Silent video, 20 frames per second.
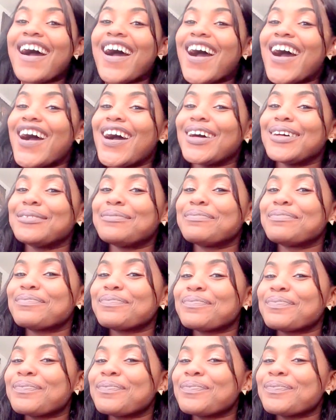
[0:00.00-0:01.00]

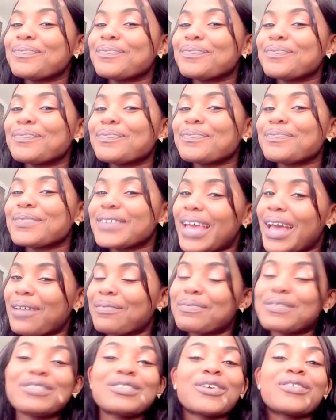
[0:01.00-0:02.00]
Yeah,
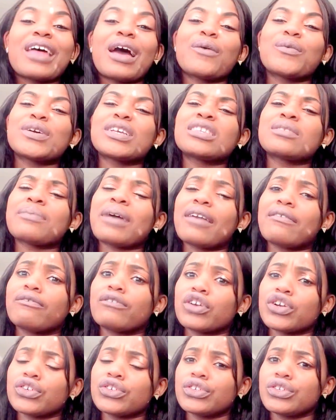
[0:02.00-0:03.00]
so that was my
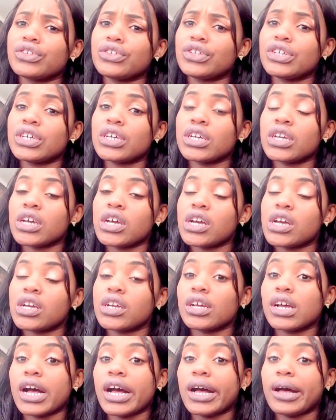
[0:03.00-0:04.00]
first
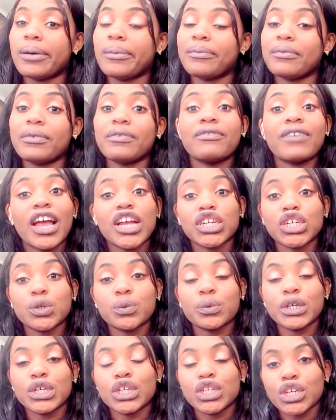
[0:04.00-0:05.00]

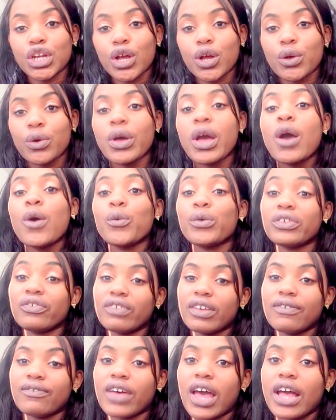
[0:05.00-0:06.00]
Fashion Week show was
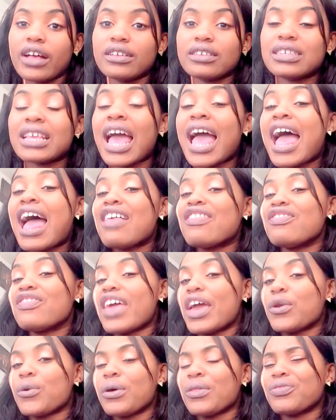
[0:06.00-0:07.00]
V-Files.
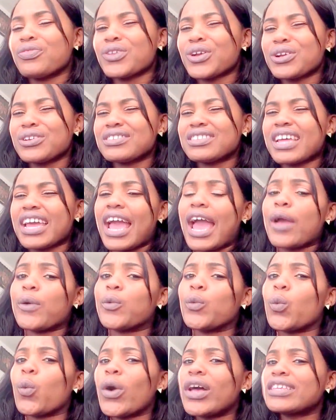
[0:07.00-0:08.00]
Then on Thursday, I
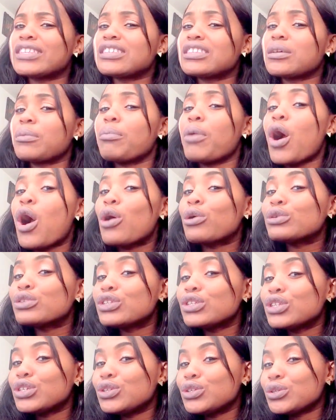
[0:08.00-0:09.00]
was
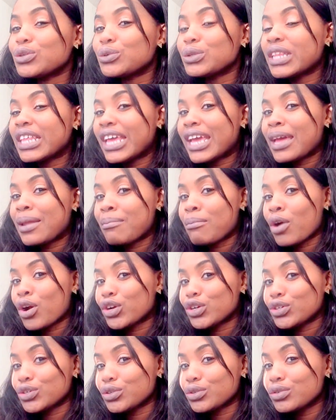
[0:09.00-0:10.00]
supposed to do Leanne
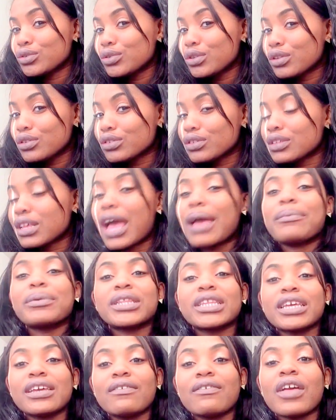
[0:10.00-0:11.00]
Marshall, I
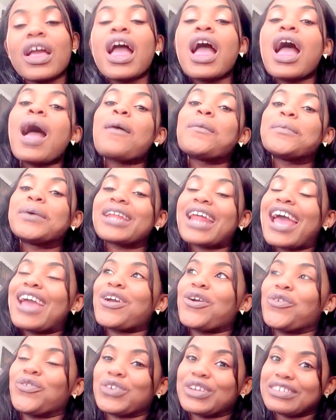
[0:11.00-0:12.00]
believe, but I
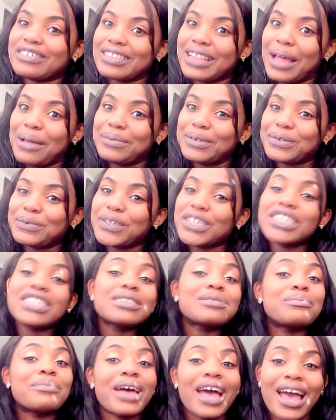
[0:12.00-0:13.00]
overslept, which
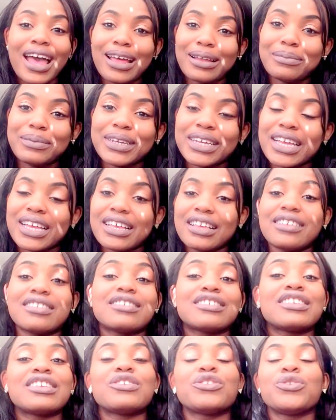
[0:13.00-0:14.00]
is bad
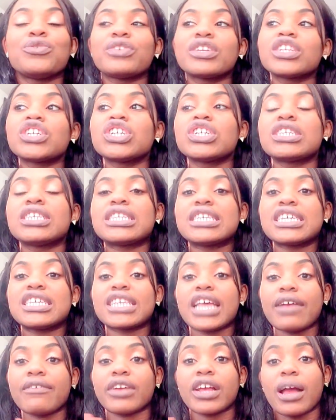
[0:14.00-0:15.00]
because you really should
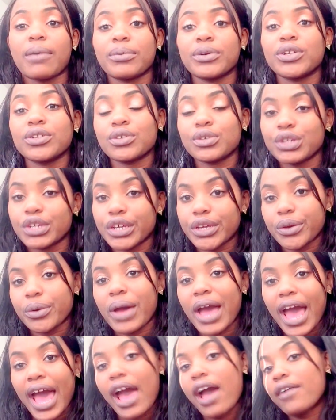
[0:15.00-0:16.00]
seize every opportunity you
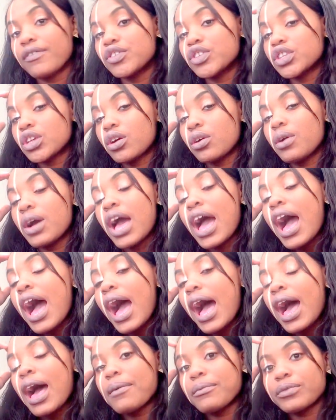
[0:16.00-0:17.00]
have. So
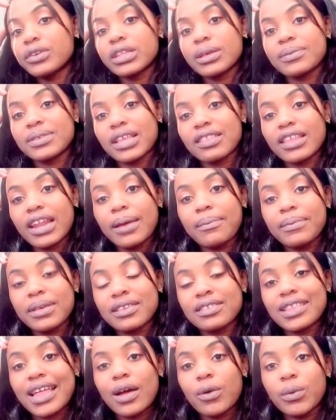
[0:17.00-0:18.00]
I'm really upset that I
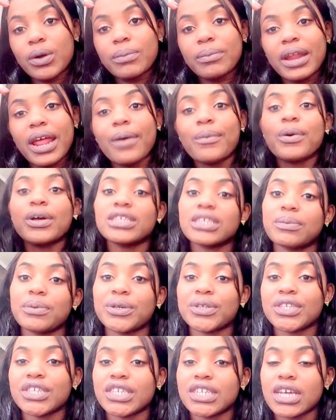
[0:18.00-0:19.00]
missed that one, but I was
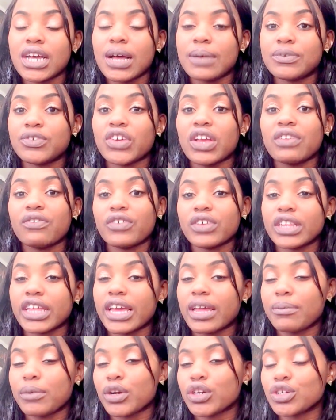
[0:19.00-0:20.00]
supposed to dress for
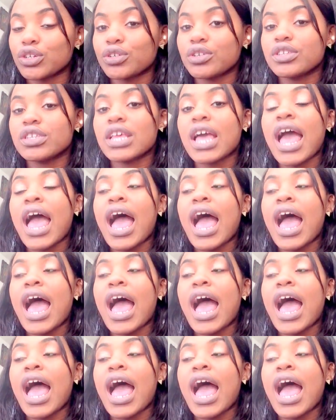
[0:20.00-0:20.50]
Leanne Marshall's.